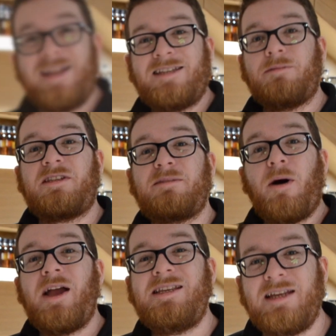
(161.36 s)
there's some
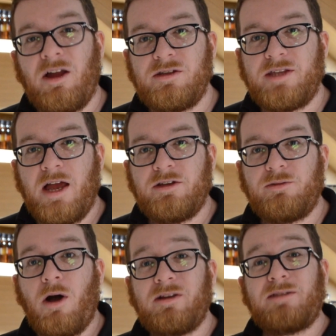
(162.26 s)
spicy notes there as
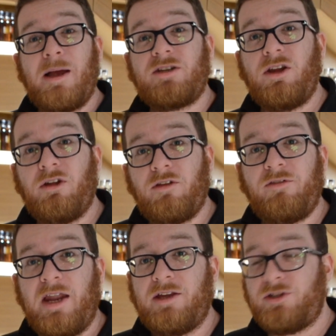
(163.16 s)
well, especially on the
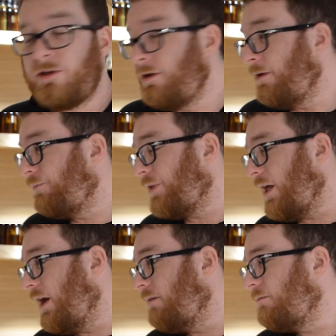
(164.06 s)
finish.
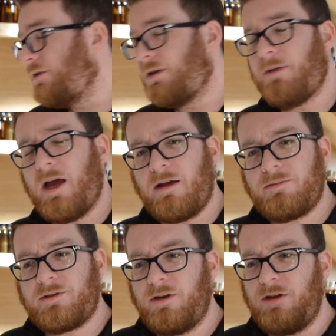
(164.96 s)
Some
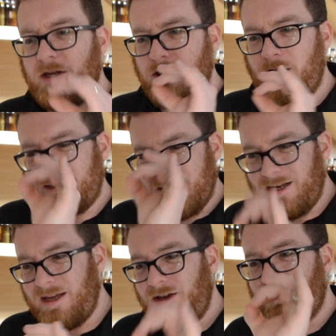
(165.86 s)
absolutely nice
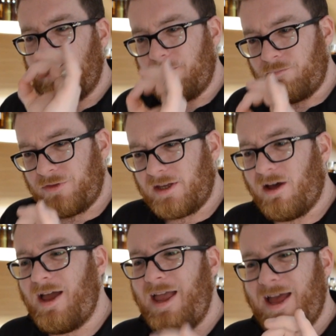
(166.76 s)
lingering
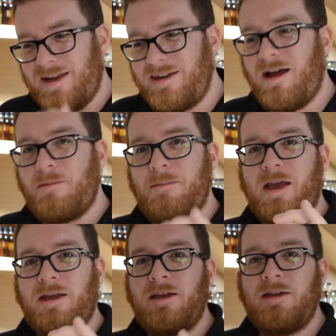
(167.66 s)
cayenne,
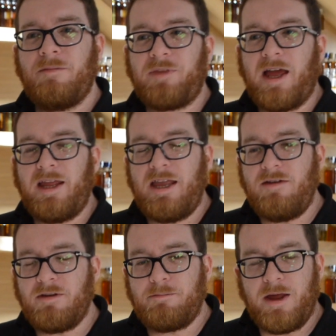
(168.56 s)
nutmeg, and
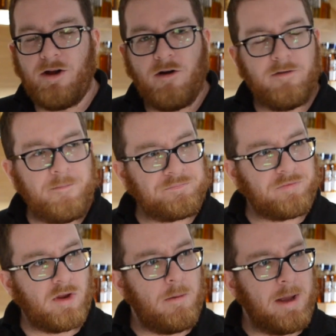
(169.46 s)
even a bit of,
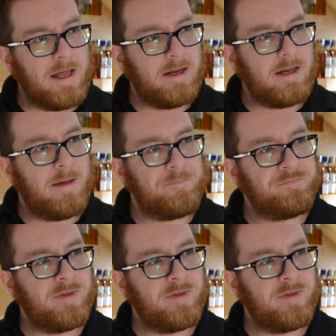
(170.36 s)
what am I getting there?